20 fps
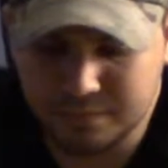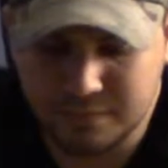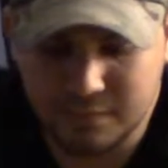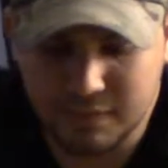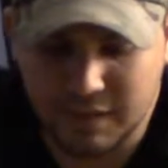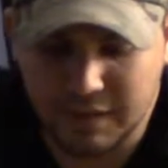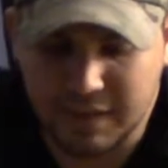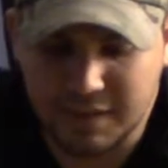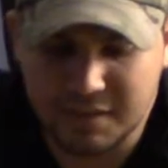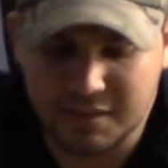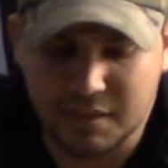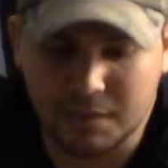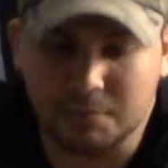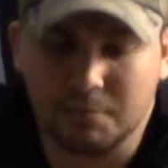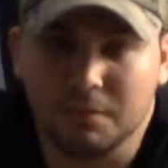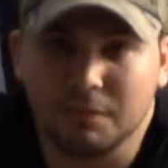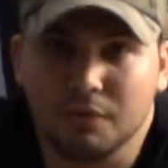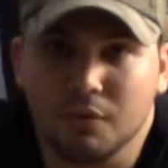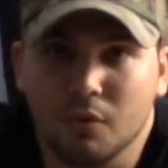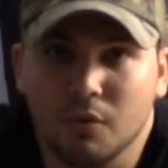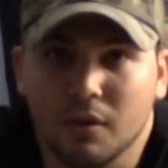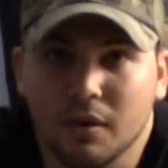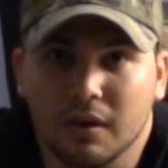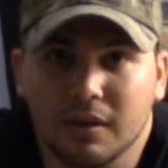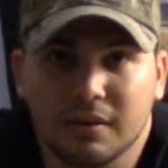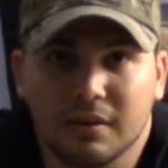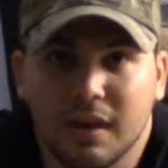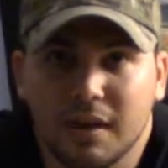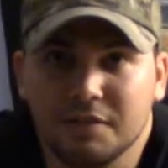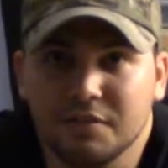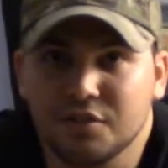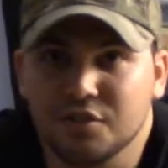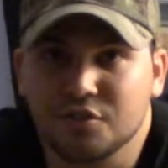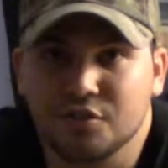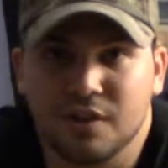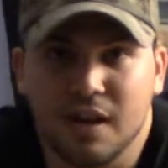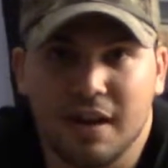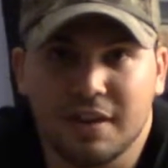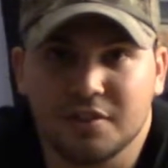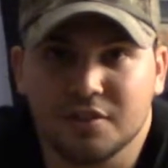like I said before, I've just
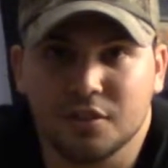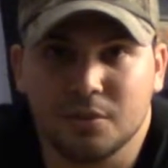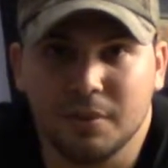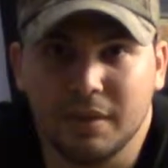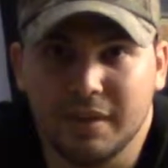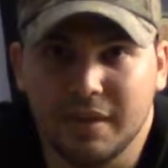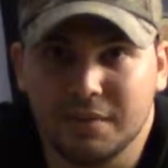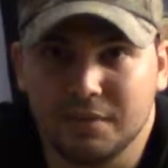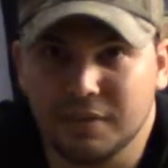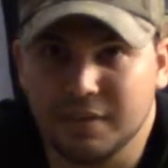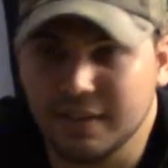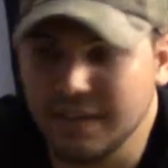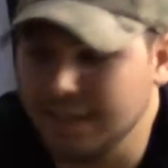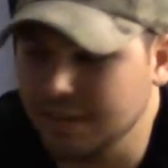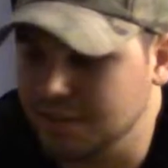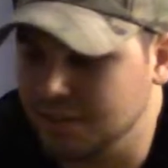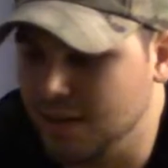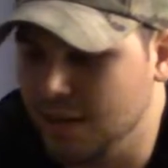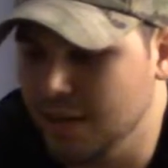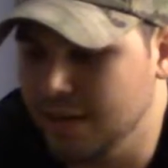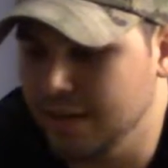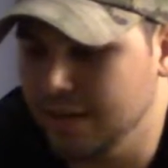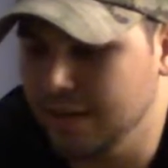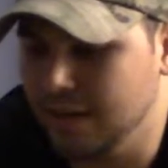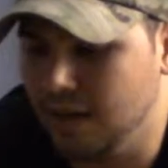tried so many different things on it,